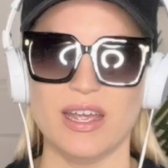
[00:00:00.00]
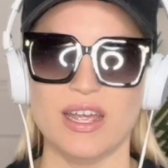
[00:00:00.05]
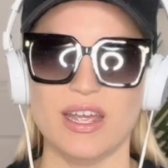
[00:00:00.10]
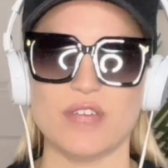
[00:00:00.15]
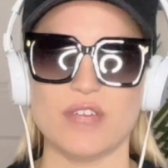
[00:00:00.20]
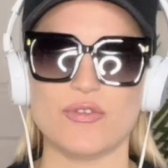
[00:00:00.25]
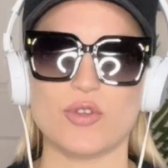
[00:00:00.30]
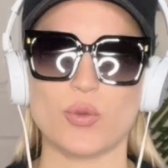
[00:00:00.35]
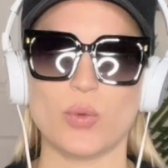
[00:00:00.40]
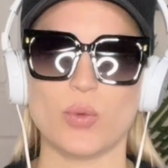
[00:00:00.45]

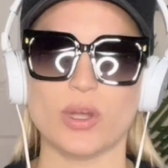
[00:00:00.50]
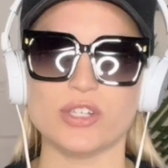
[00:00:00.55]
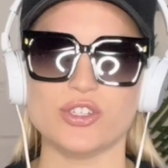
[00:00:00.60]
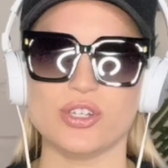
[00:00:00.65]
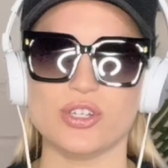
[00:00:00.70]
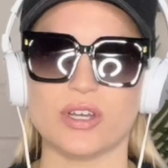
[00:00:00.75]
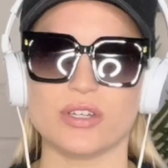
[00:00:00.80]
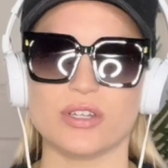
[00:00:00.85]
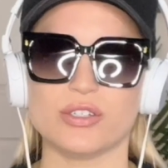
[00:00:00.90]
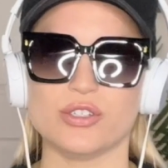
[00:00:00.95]
If you're
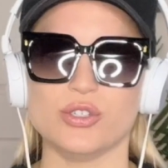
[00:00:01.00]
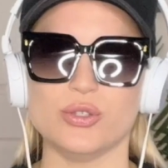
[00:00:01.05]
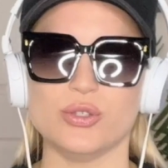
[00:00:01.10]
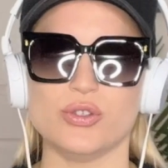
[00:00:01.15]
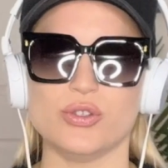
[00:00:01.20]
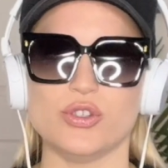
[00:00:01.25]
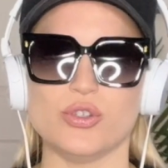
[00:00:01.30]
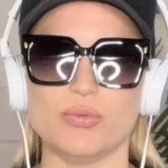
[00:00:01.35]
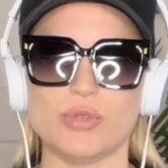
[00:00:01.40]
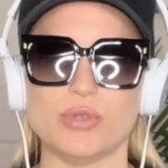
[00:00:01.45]
watching on
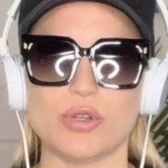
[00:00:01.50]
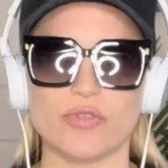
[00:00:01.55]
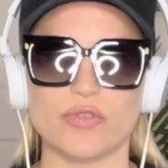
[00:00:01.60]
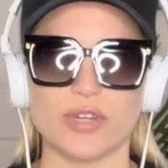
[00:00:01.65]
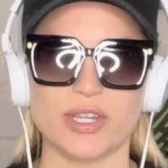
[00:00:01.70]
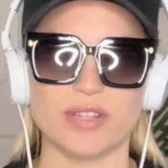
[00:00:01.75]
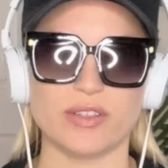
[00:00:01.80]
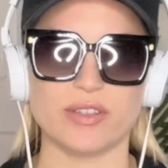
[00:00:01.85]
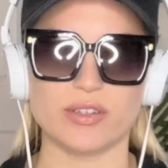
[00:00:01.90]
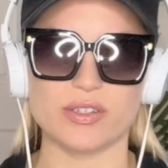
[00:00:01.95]
YouTube, don't
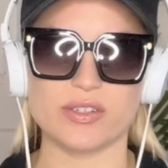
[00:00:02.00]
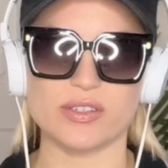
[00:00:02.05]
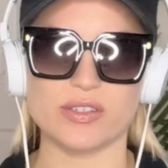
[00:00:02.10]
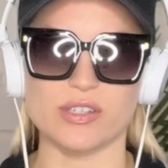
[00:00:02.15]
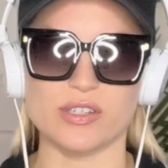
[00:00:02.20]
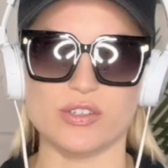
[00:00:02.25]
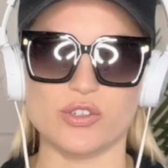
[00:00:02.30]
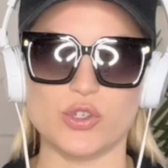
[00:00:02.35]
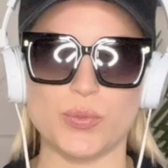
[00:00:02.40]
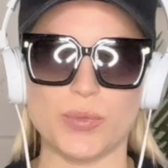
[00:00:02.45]
forget there's the
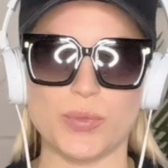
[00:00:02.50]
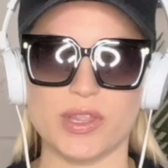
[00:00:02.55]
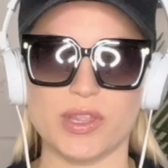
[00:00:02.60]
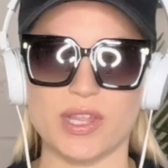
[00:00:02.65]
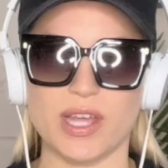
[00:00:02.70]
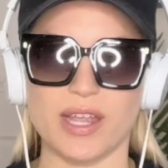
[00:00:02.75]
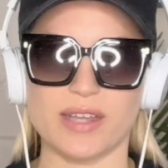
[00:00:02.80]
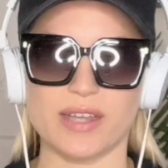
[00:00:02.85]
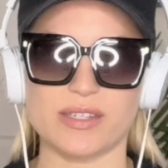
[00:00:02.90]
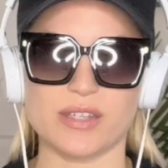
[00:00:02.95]
super
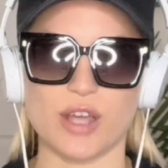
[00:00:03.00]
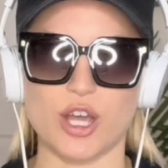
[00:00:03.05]
thanks